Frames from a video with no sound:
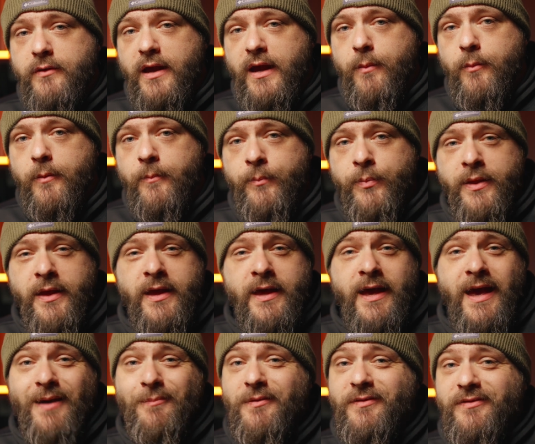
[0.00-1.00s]
camera.
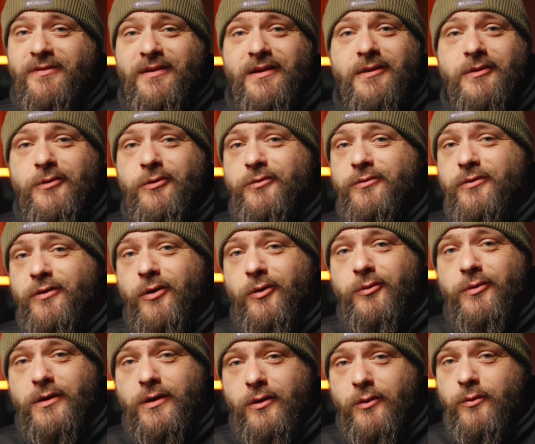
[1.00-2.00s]
I've been seeing those go
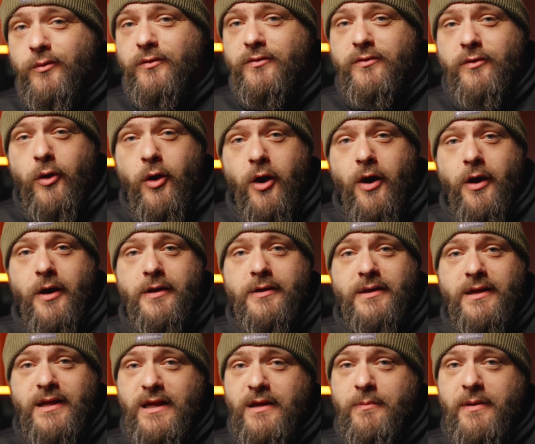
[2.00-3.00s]
used
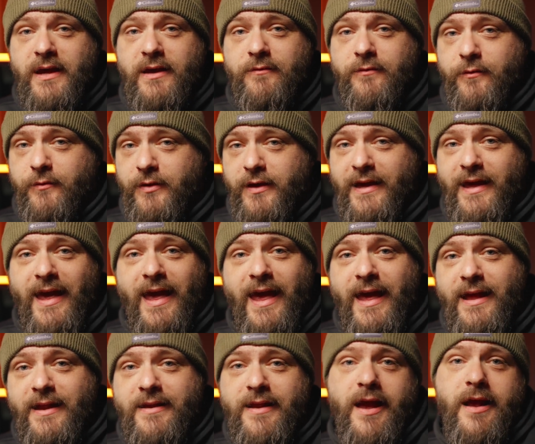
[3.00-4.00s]
on eBay for like
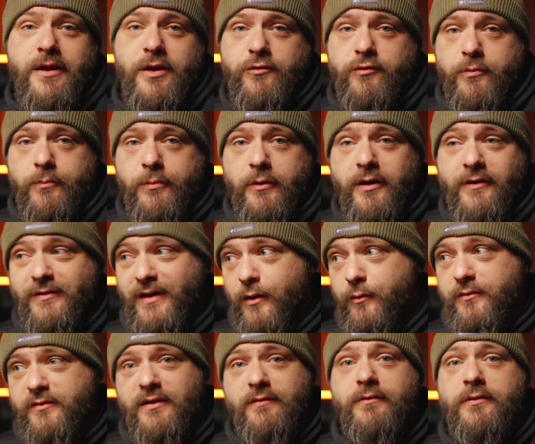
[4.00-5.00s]
$800-900. I
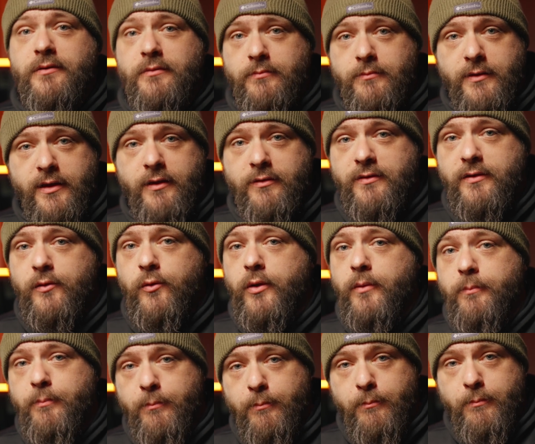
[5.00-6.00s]
was even
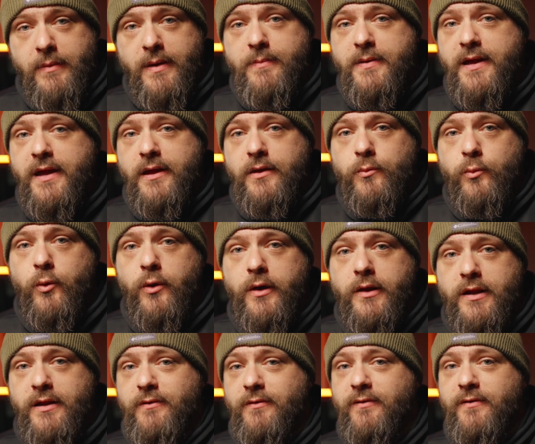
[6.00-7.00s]
considering maybe getting
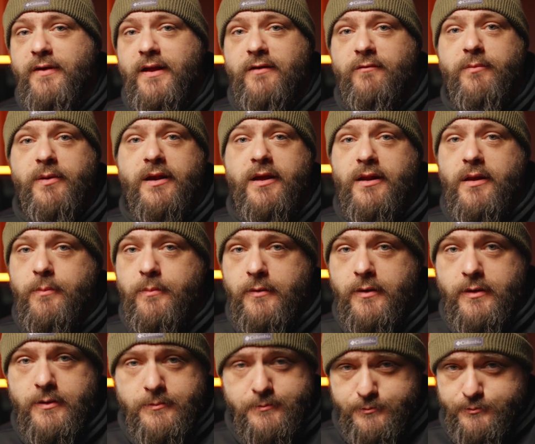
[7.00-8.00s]
one instead of picking up
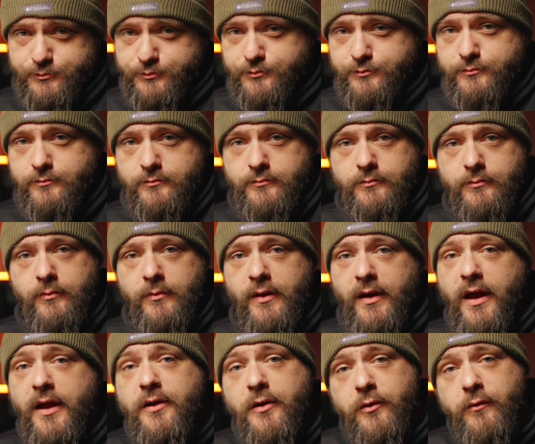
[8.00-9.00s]

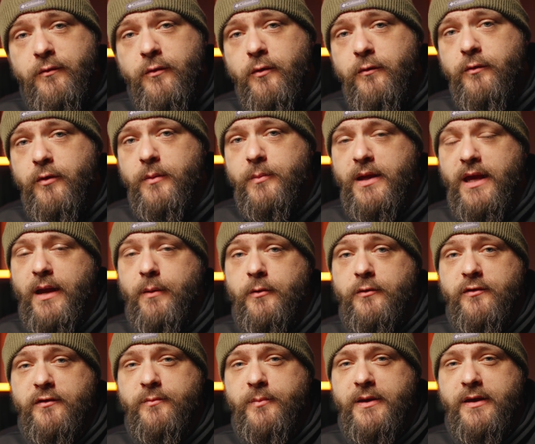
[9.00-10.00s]
another full frame
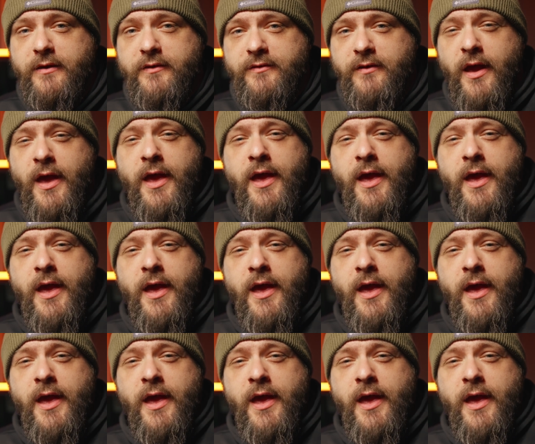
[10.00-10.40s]
camera, just because,